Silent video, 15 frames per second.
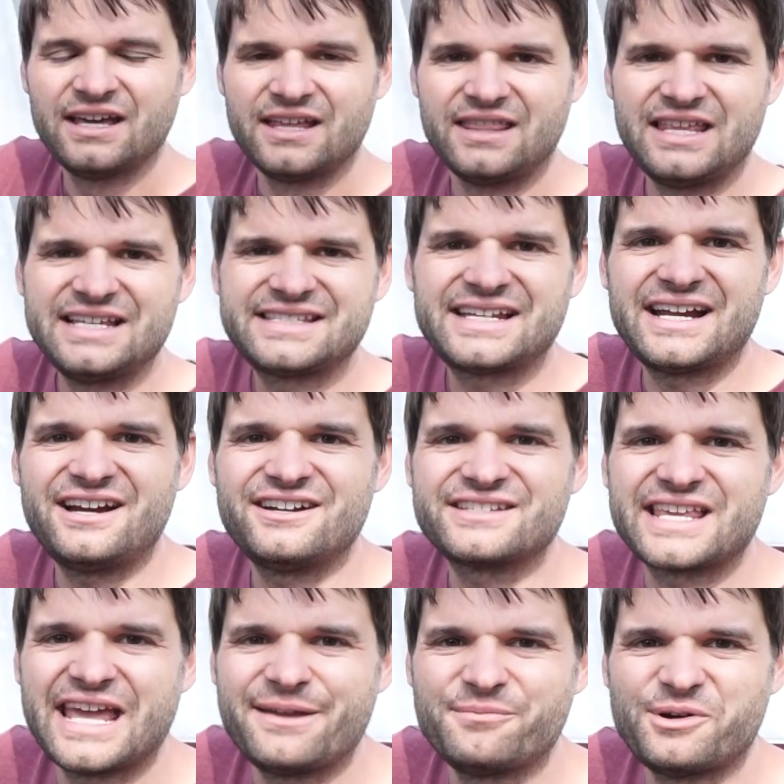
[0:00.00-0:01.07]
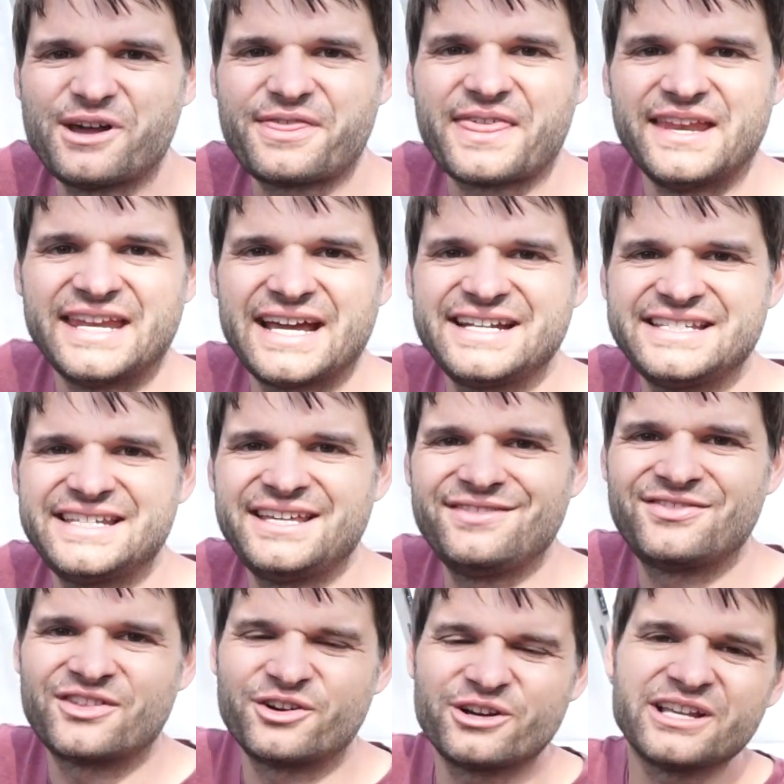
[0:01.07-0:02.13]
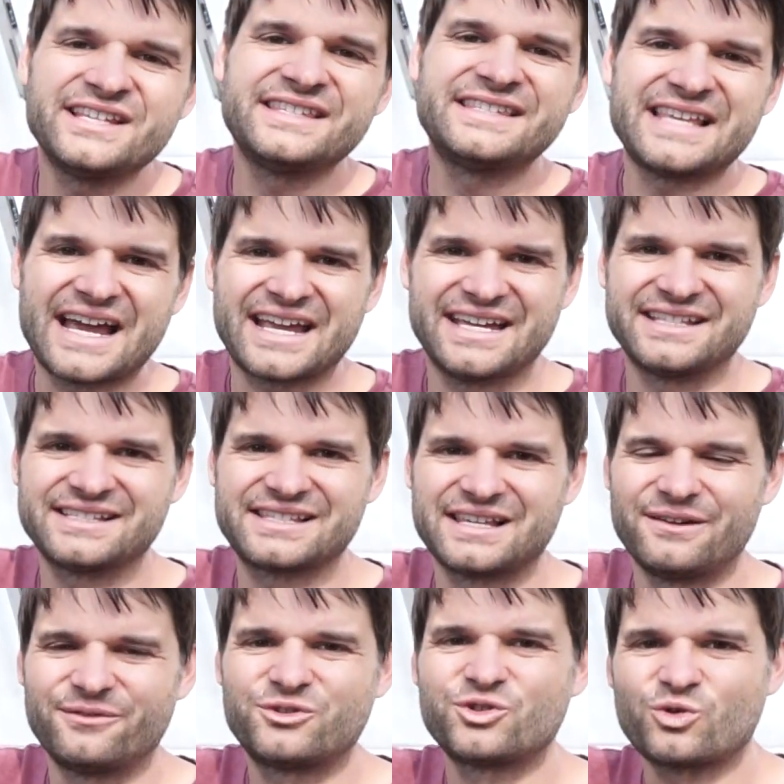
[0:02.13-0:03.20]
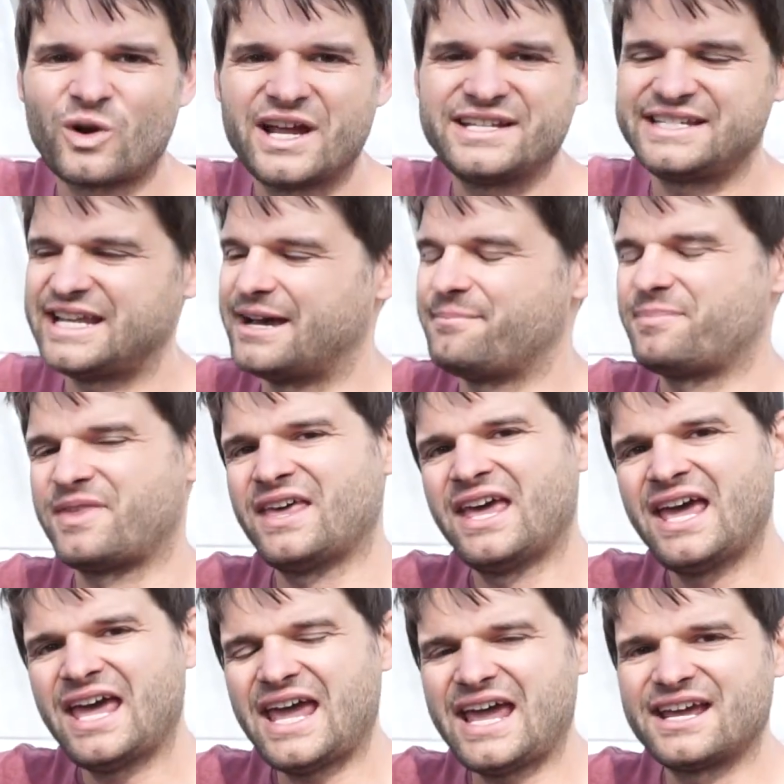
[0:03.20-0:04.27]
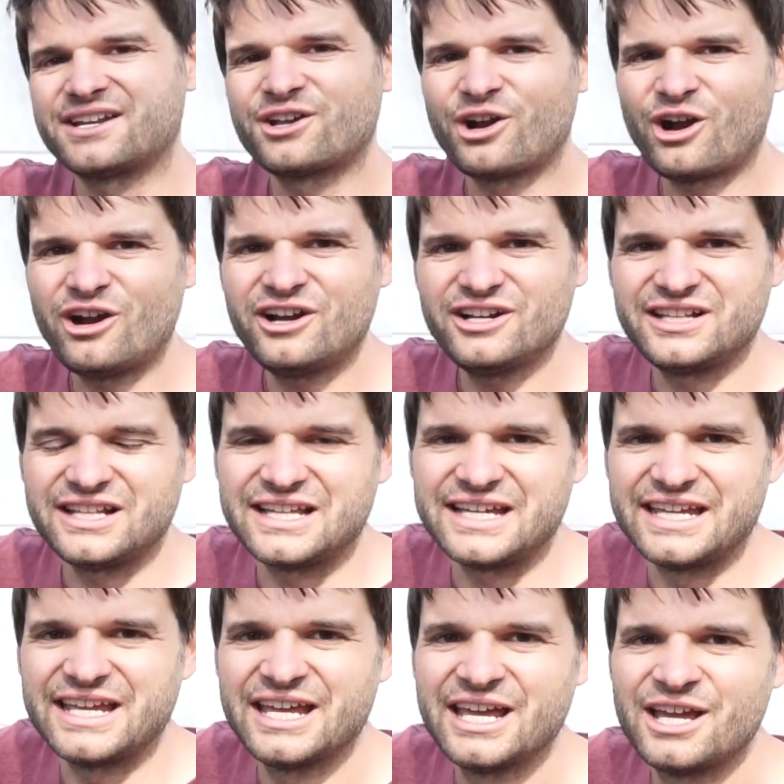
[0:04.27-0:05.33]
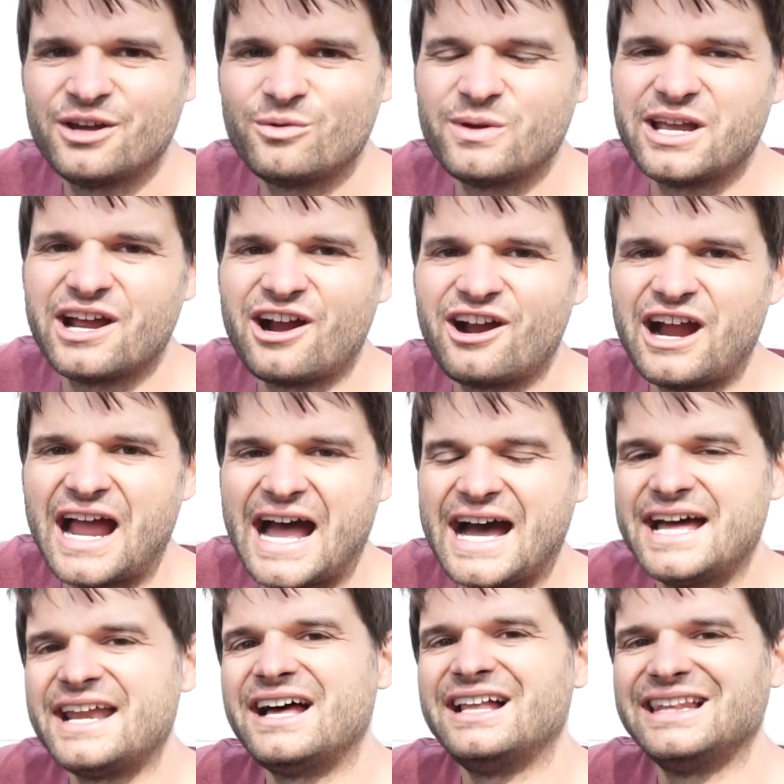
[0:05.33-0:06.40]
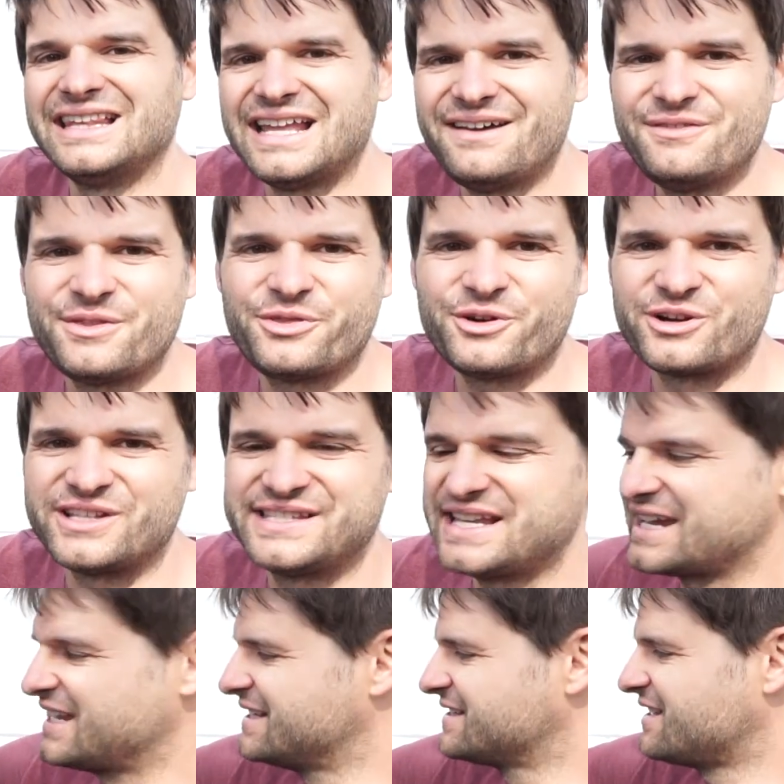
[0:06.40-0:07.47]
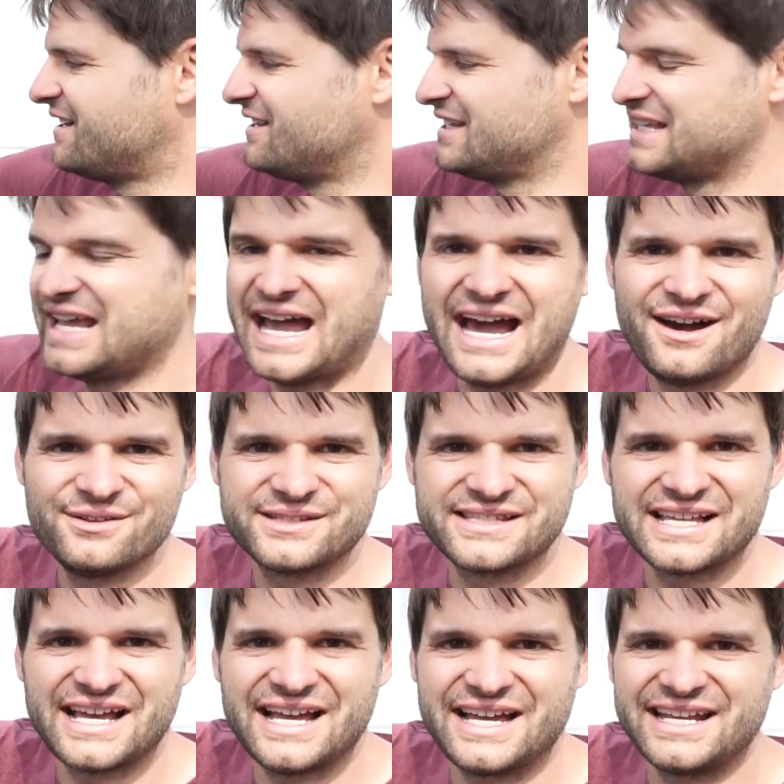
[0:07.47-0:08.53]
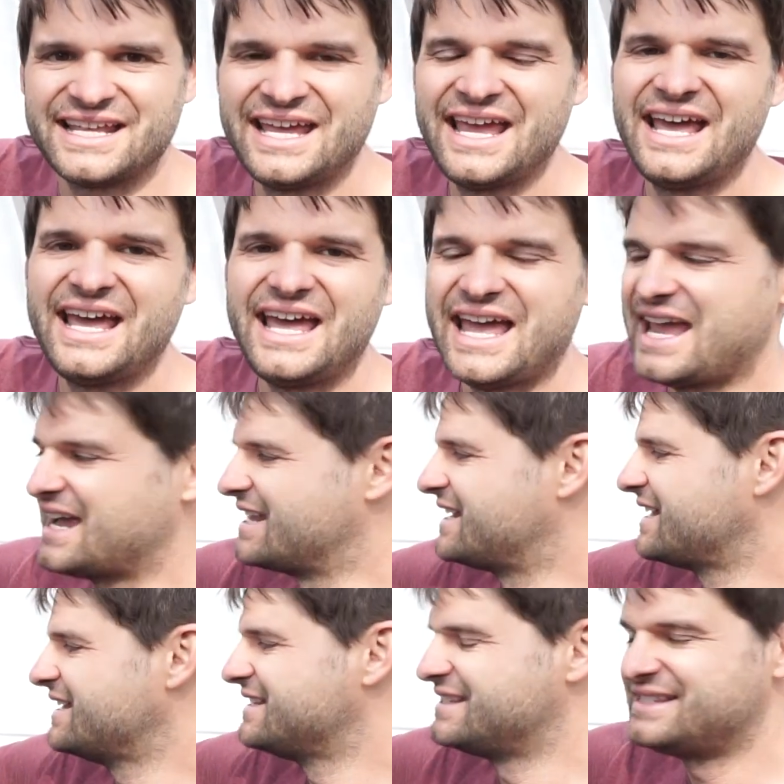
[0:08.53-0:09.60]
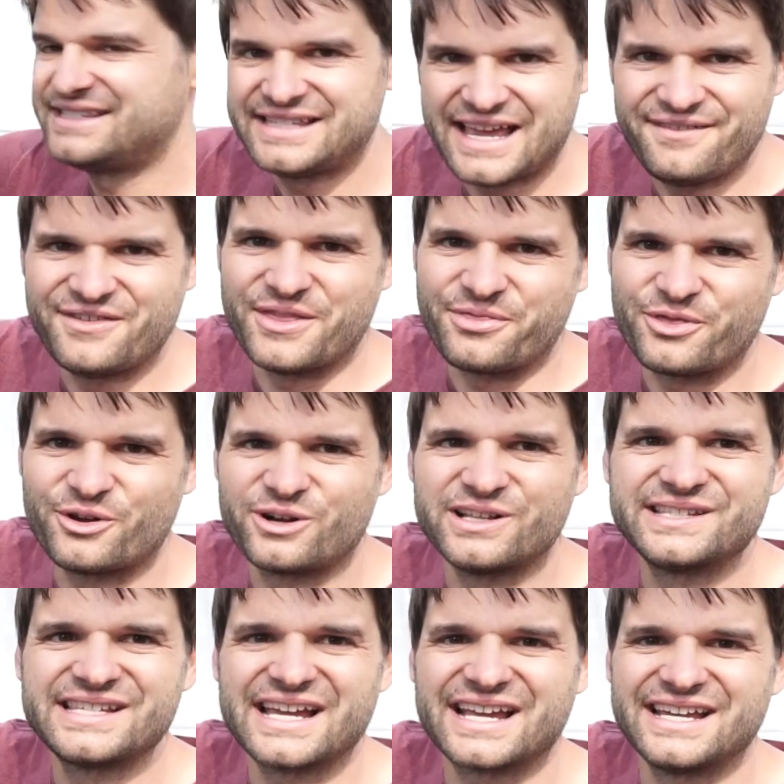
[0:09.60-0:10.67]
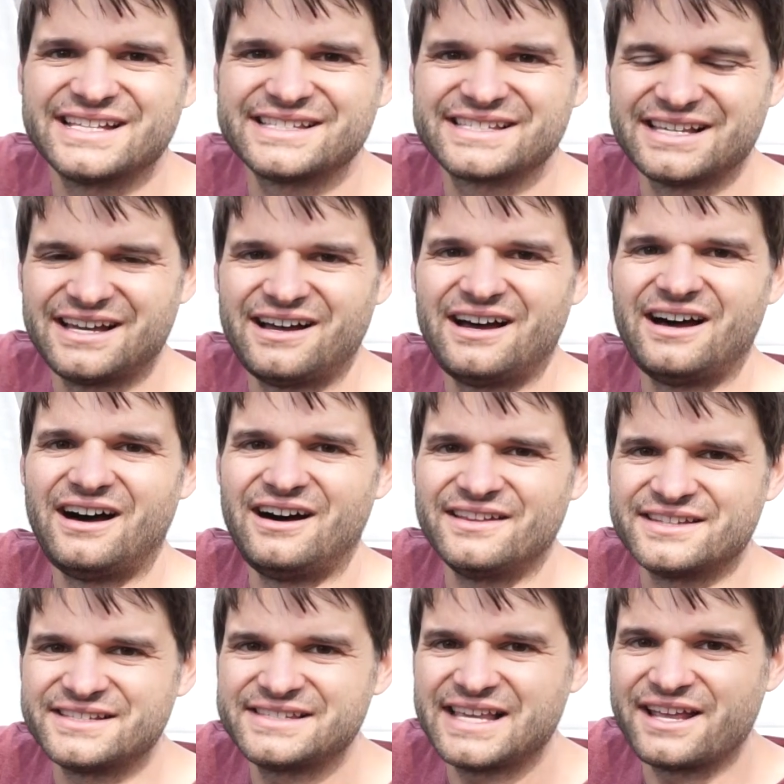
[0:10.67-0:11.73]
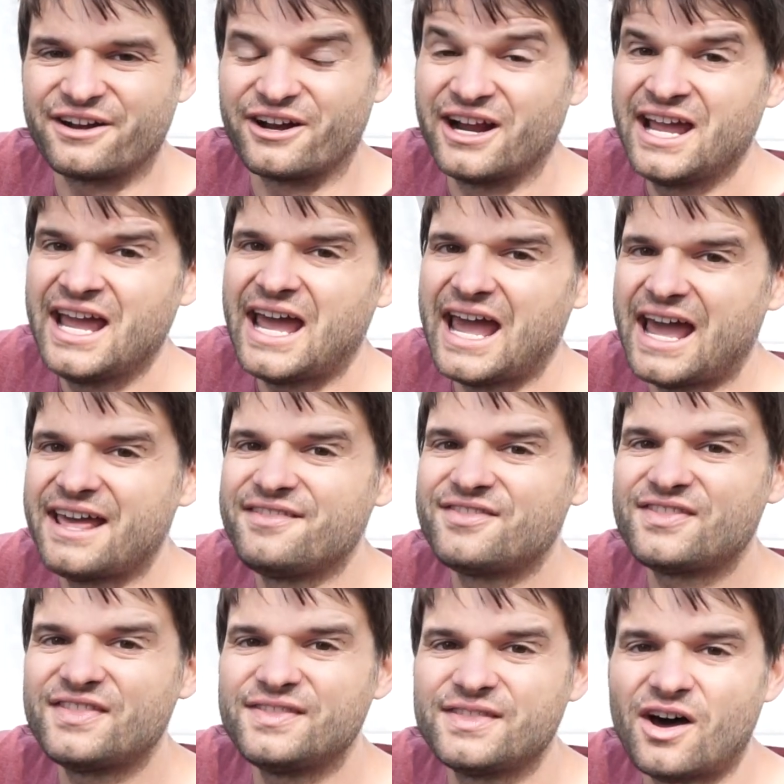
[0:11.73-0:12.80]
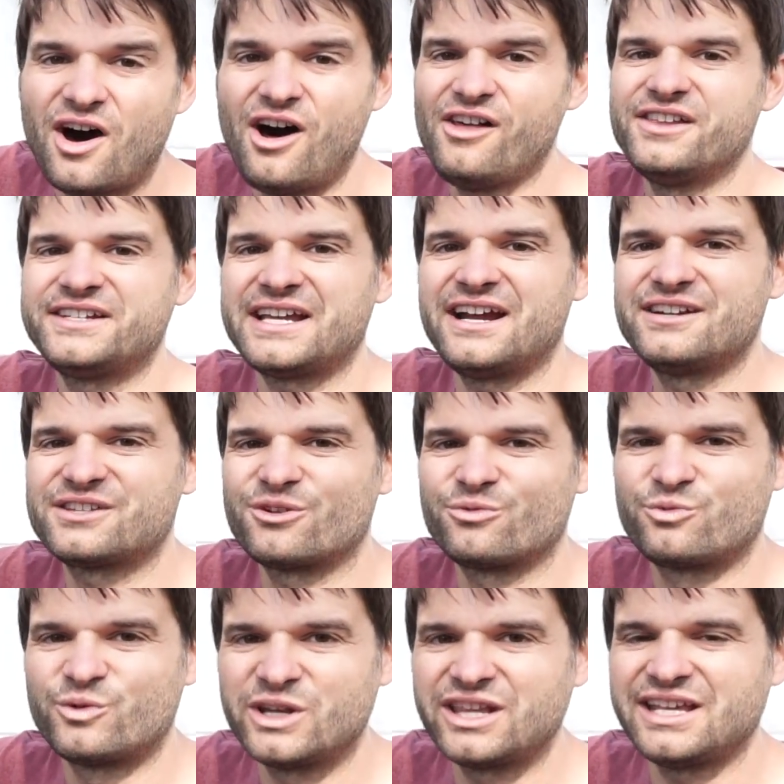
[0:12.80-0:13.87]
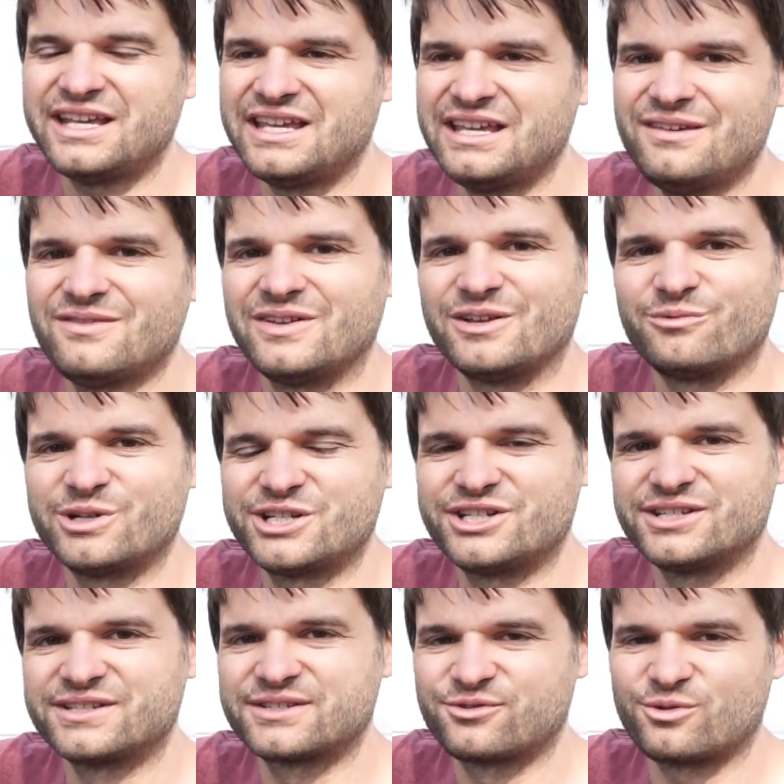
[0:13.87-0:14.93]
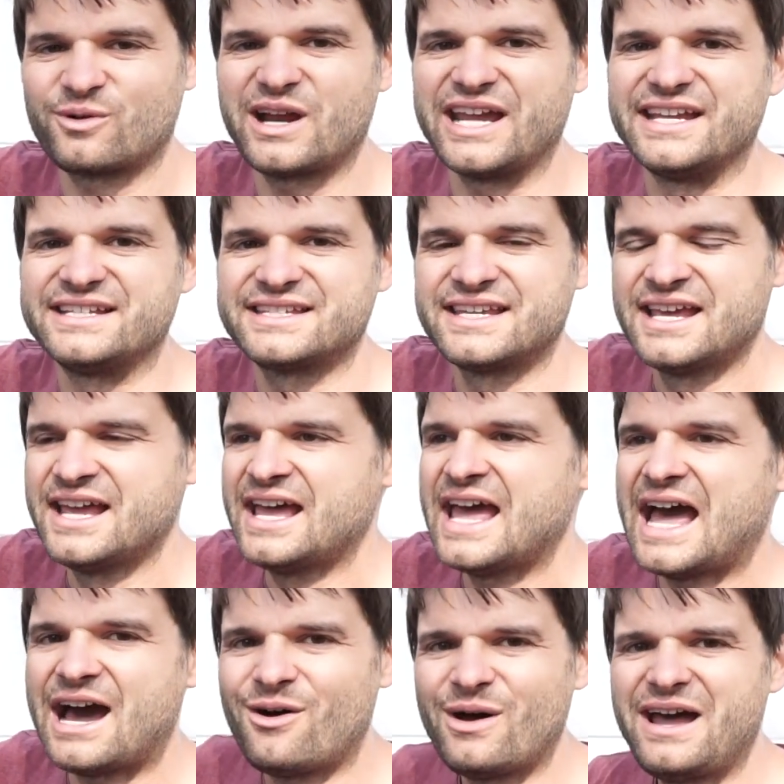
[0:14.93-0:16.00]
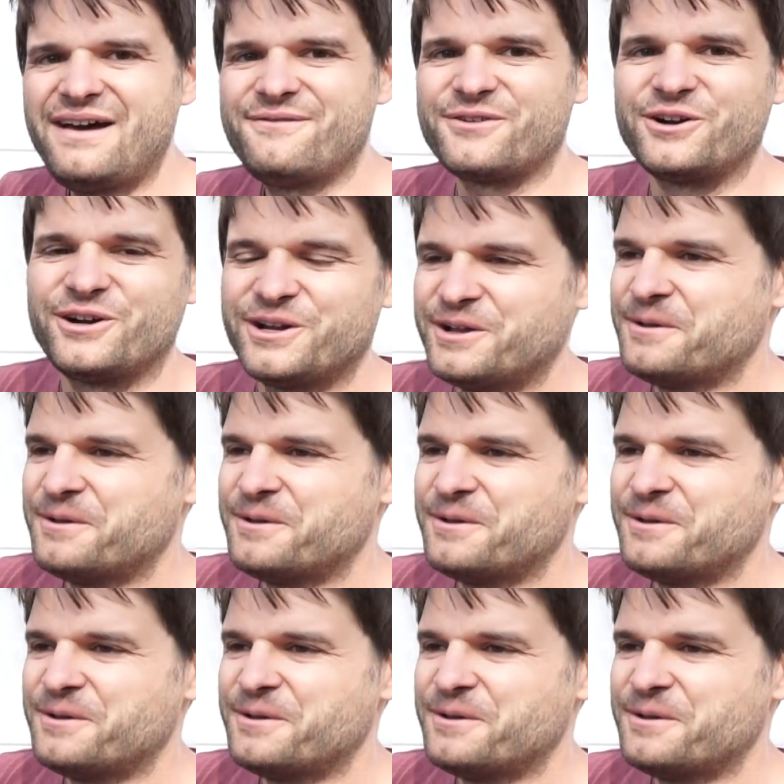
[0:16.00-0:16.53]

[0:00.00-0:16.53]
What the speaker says: These tires came with 1930 seconds of tread depth, and currently we are at 1130 seconds on the outside and 730 seconds on the center. And all the tires are really even, which is great. However,